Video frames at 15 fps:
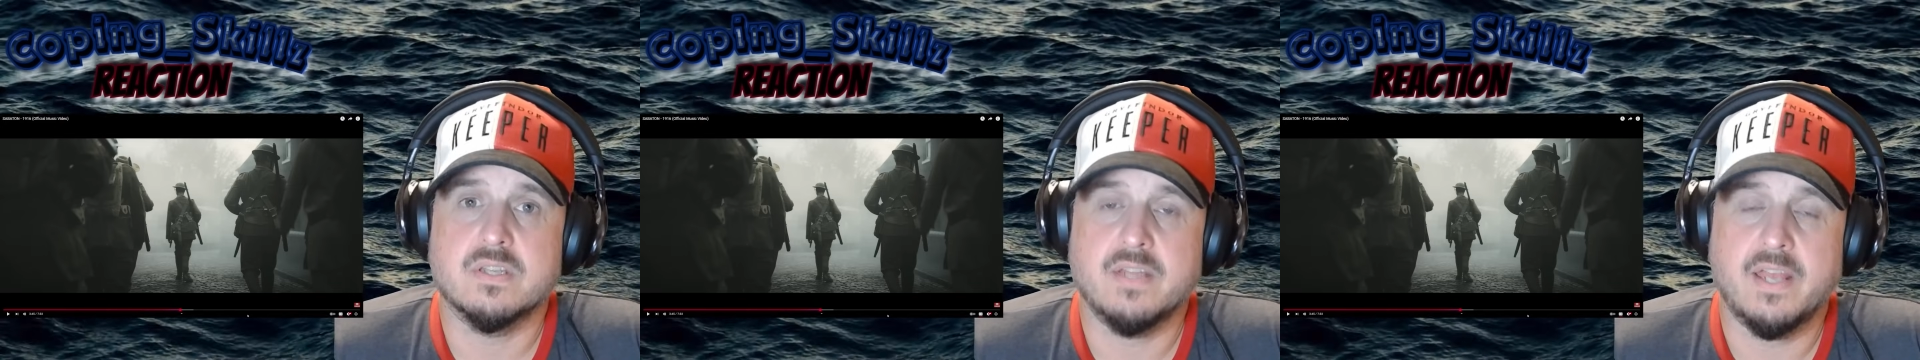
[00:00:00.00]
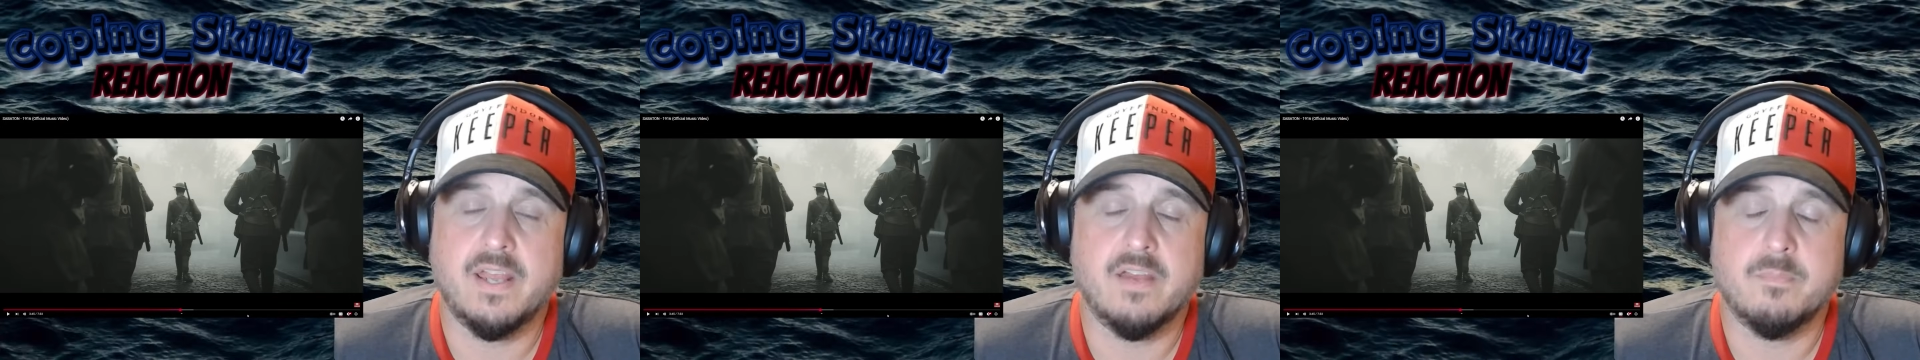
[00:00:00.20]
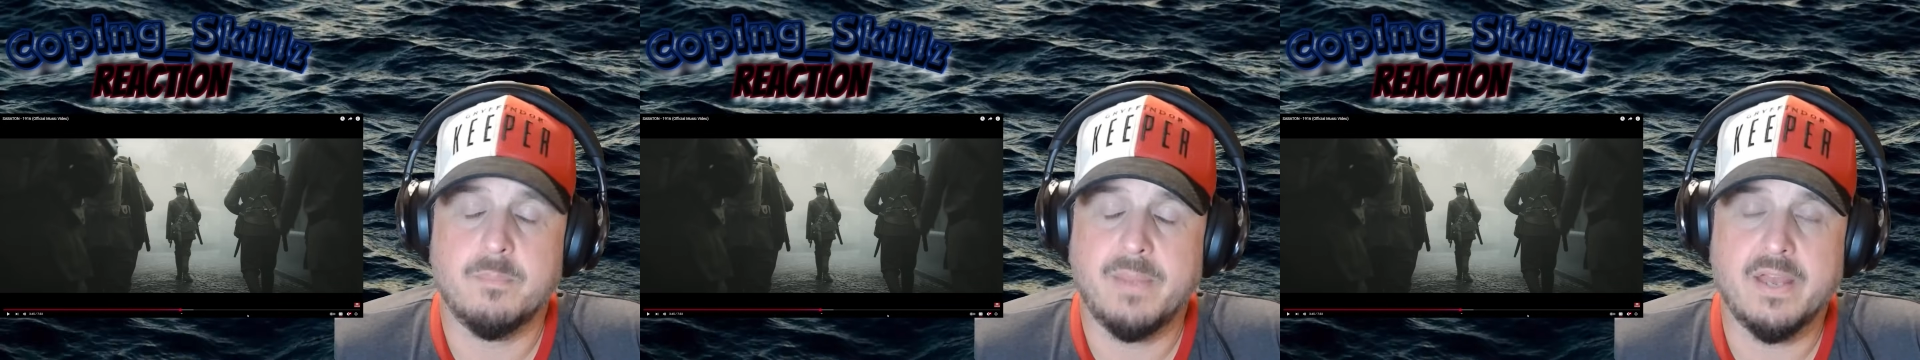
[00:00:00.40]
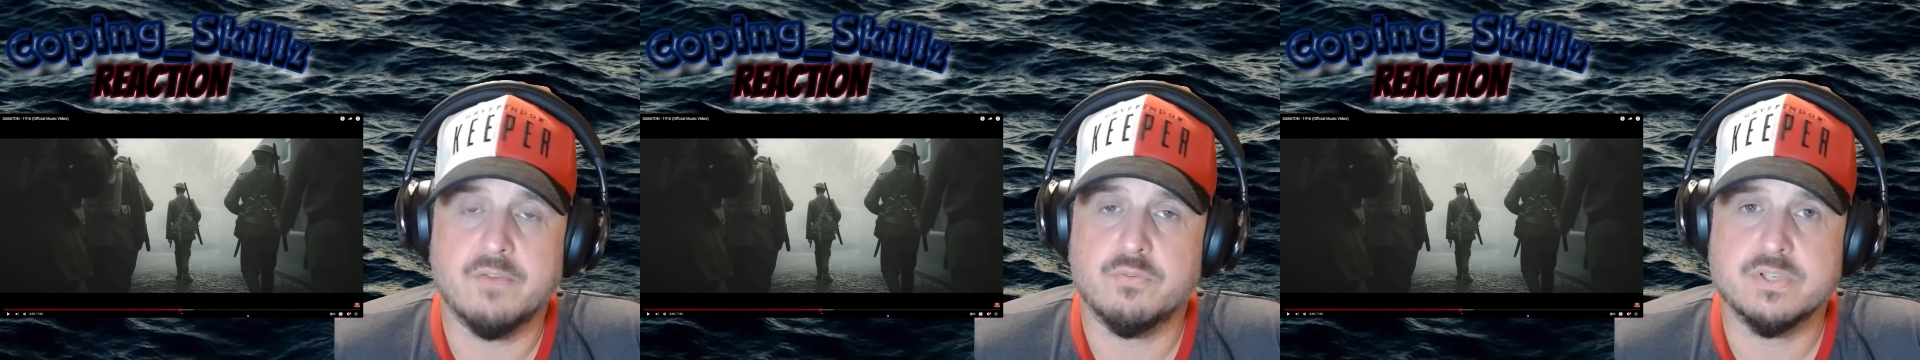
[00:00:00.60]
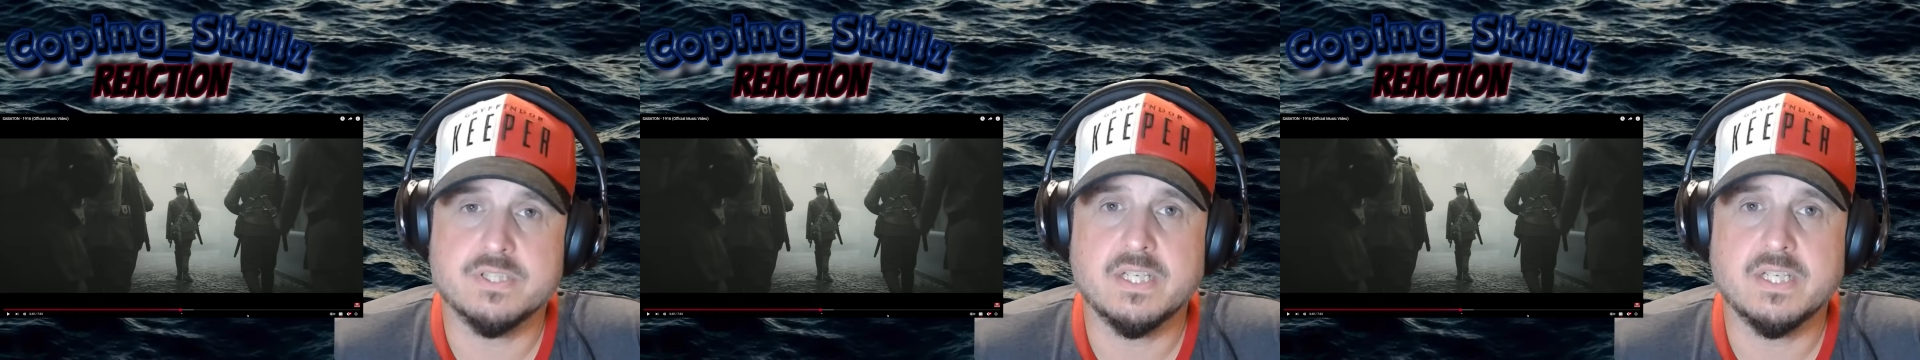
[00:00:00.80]
they may
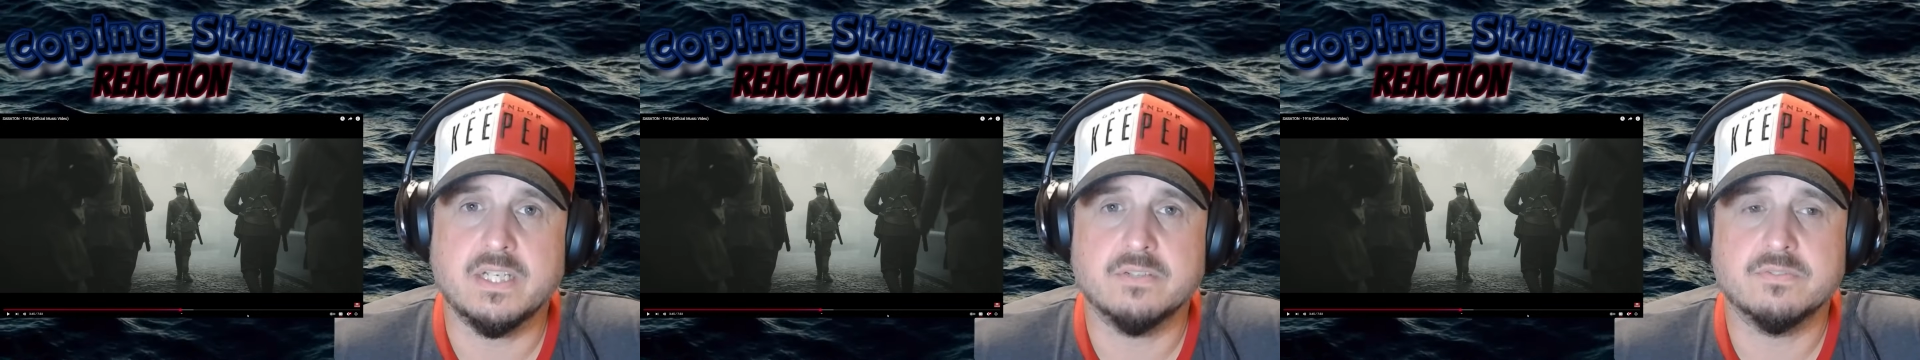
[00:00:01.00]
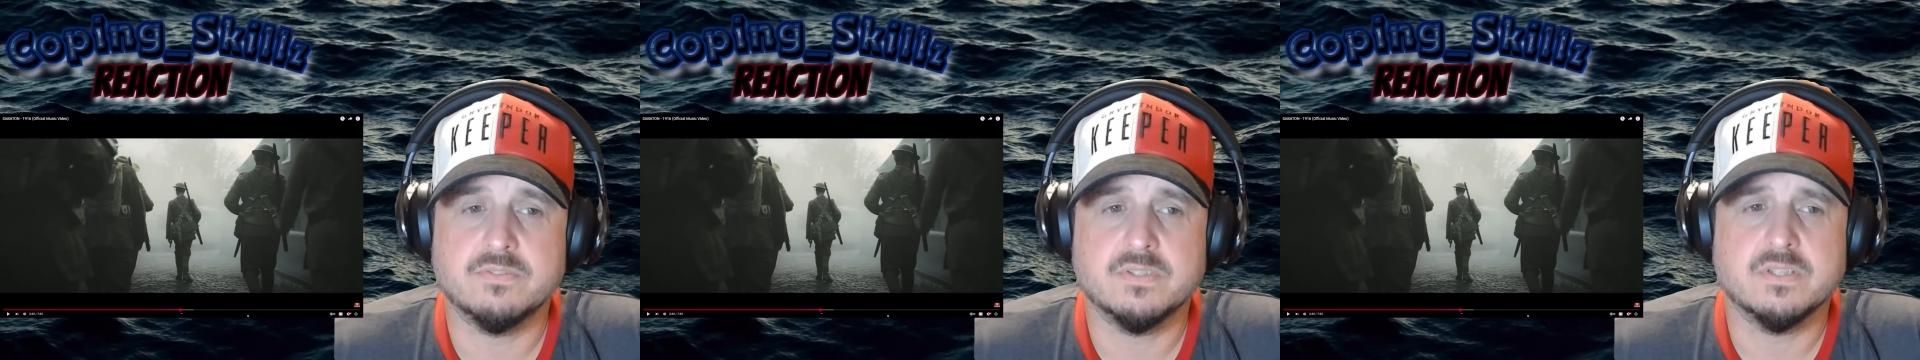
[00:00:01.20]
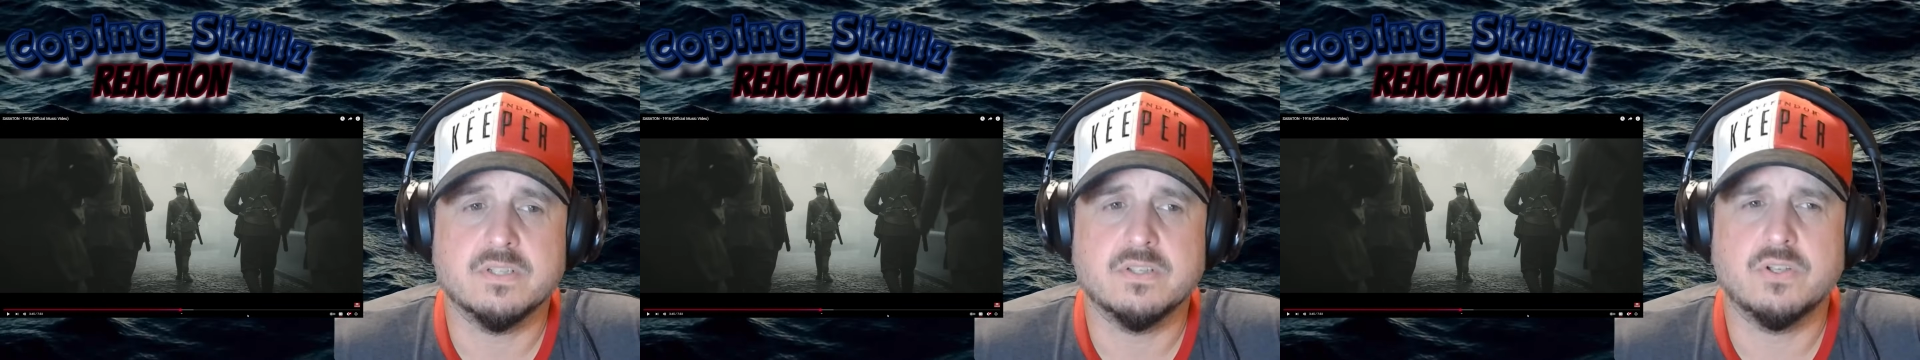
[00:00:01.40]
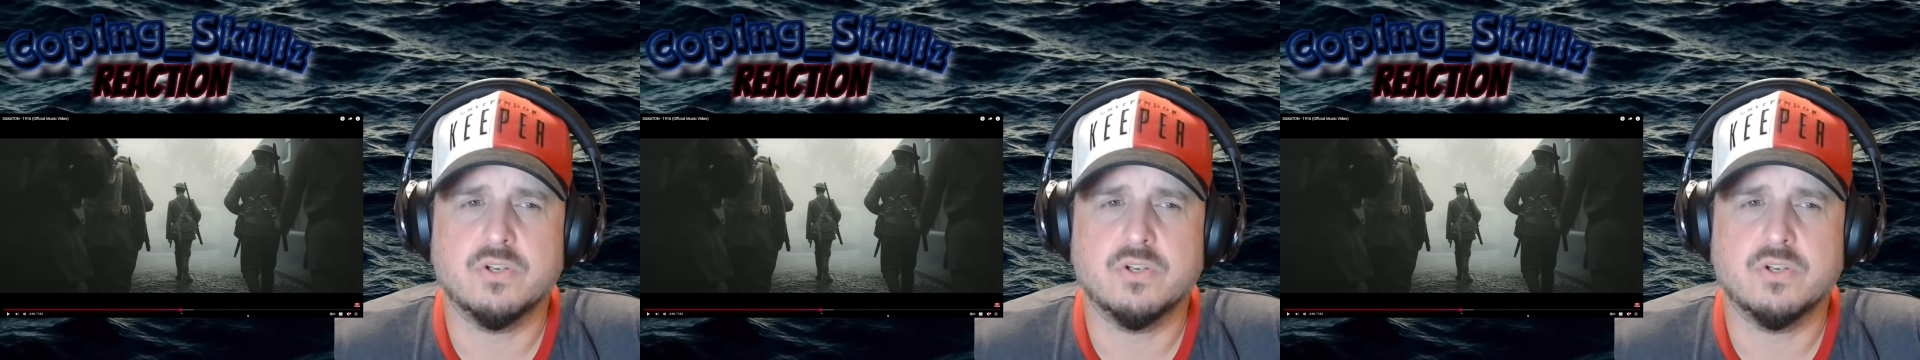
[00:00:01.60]
have received,